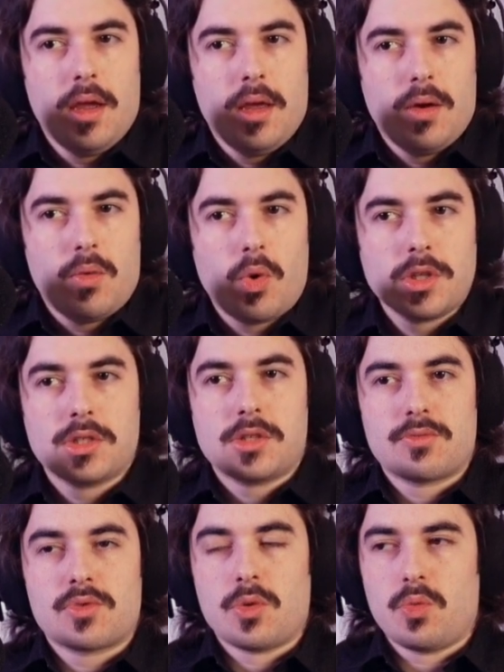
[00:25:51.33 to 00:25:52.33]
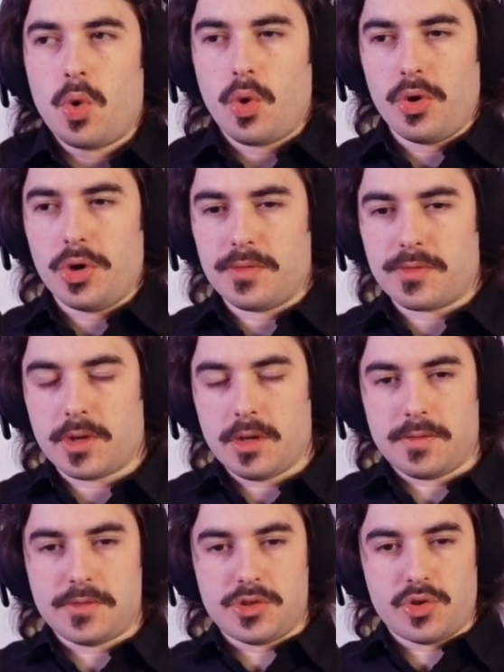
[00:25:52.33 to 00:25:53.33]
What's the reward
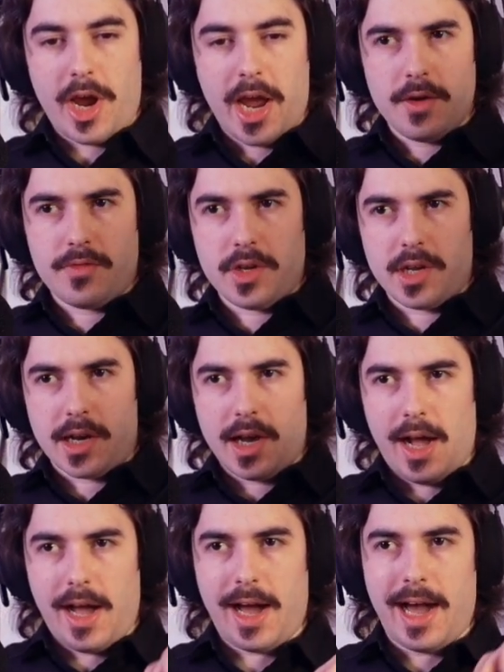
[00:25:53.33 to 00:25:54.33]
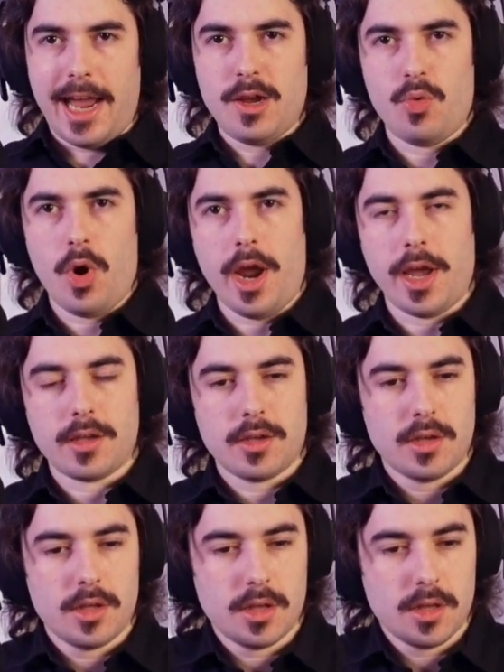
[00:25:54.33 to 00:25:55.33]
of driving on a highway?
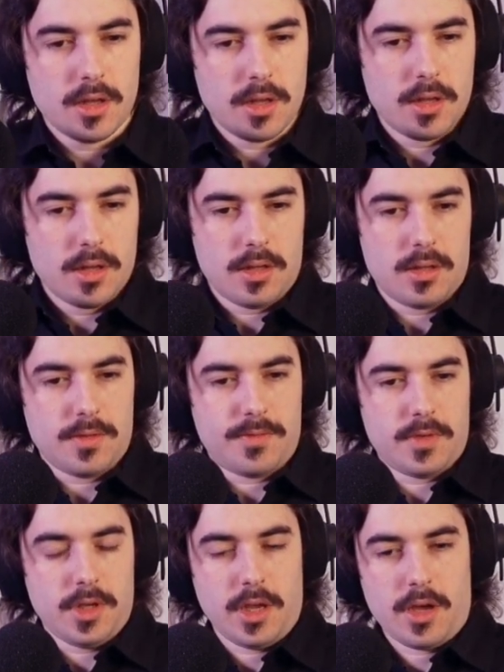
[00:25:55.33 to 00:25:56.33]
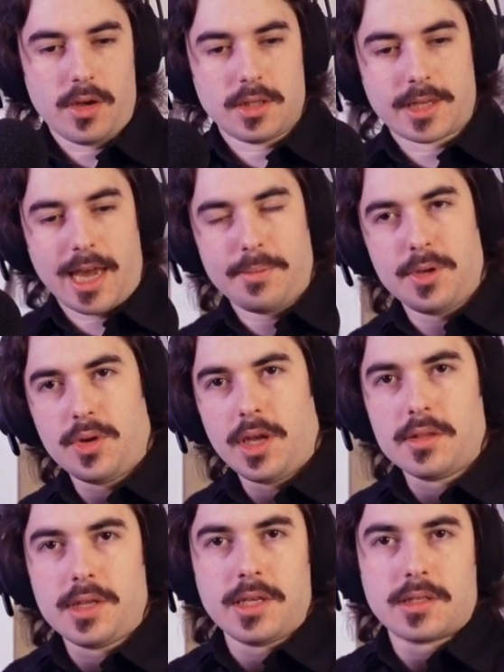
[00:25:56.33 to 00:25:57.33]
It's got to be
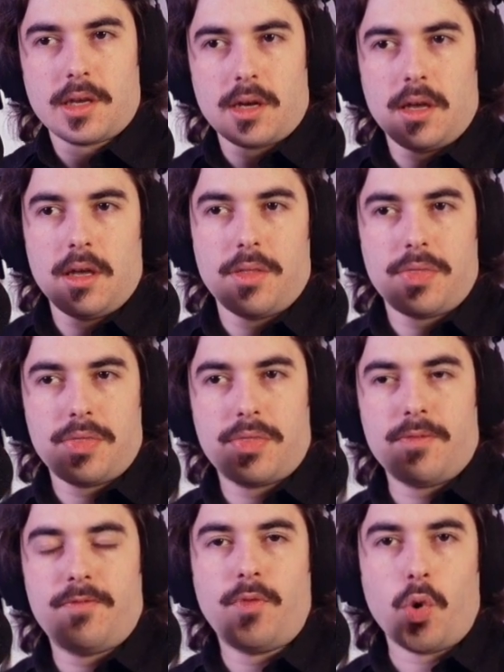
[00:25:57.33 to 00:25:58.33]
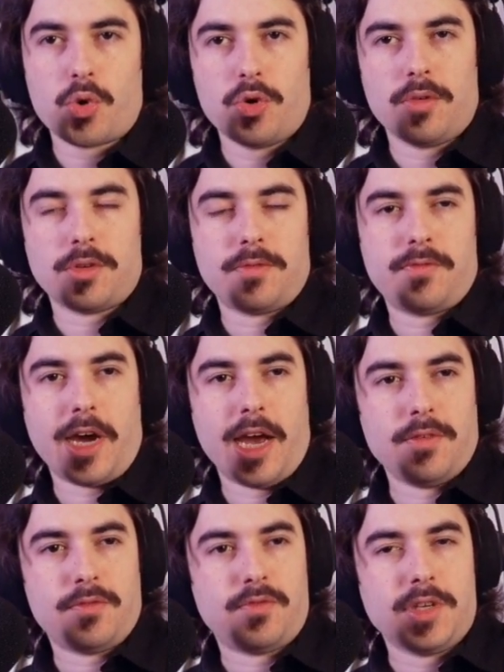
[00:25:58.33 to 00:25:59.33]
at least like a 4 to
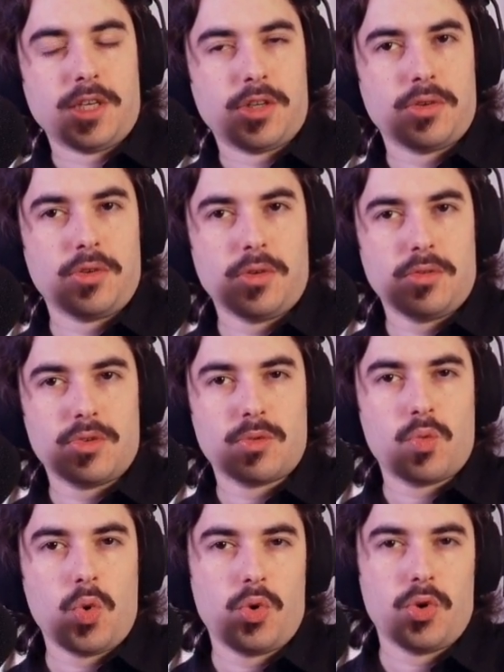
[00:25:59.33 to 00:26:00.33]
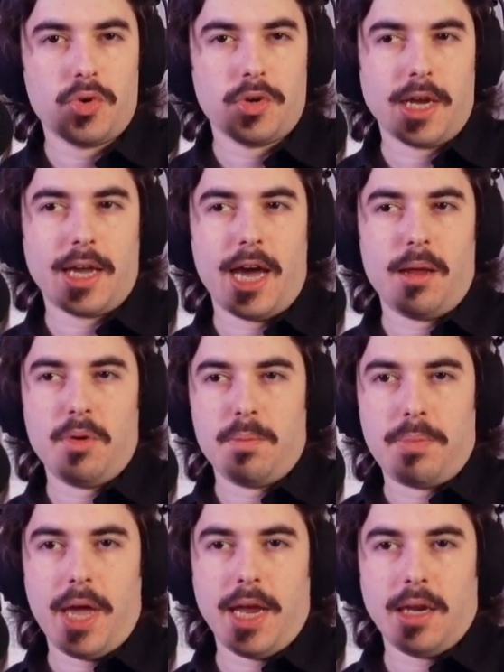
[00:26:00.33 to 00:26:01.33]
5 figure reward. I got to be
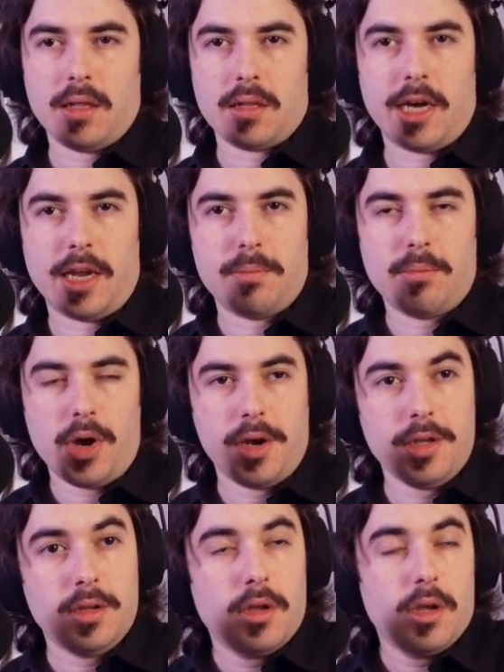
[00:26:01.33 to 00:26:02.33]
paid a lot of money